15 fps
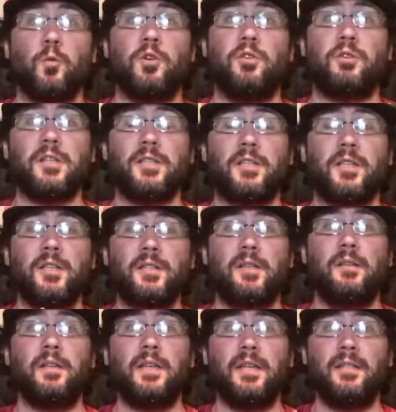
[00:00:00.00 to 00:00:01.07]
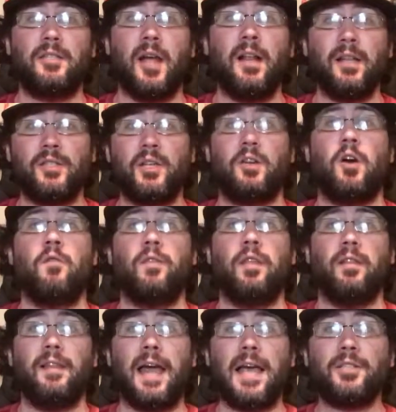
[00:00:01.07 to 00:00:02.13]
Were you consistently intelligent over the
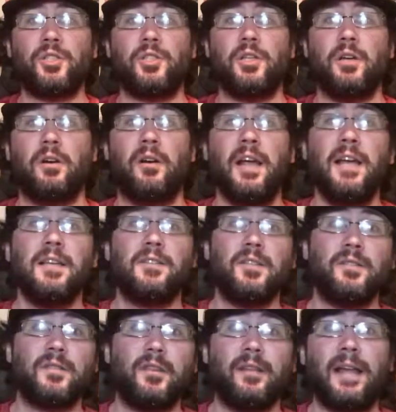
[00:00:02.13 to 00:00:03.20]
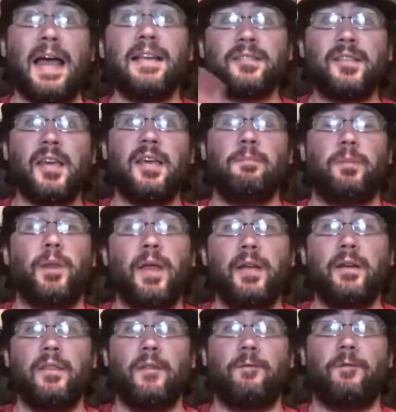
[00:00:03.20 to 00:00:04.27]
last year since the last game
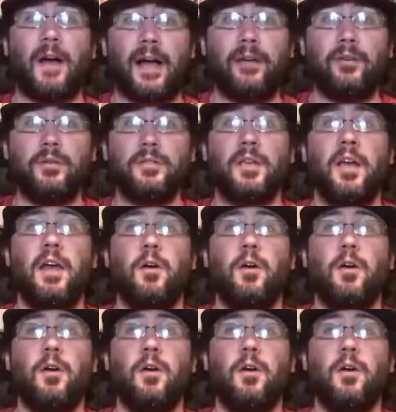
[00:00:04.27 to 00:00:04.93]
played in the finals?